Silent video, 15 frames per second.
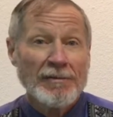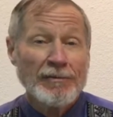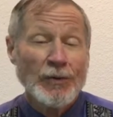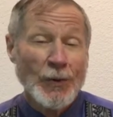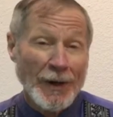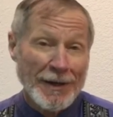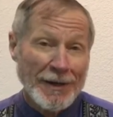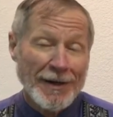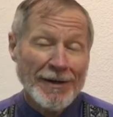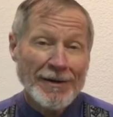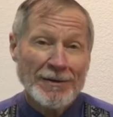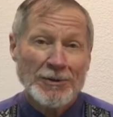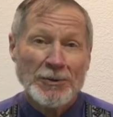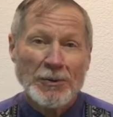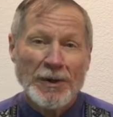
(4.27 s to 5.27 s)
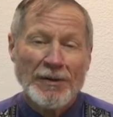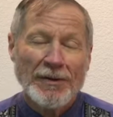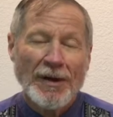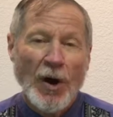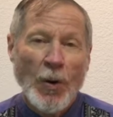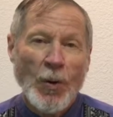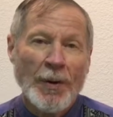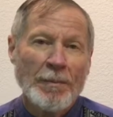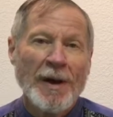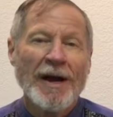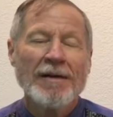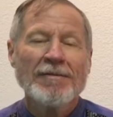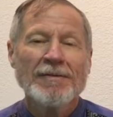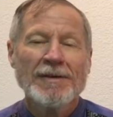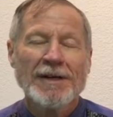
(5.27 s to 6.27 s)
40 years with
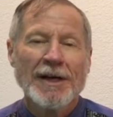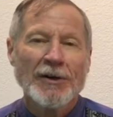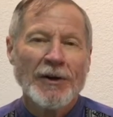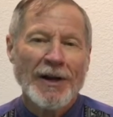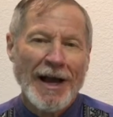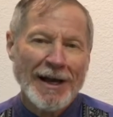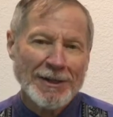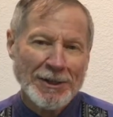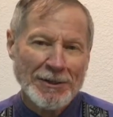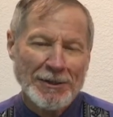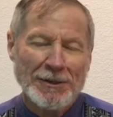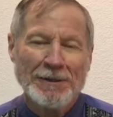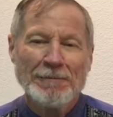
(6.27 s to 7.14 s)
OMF International.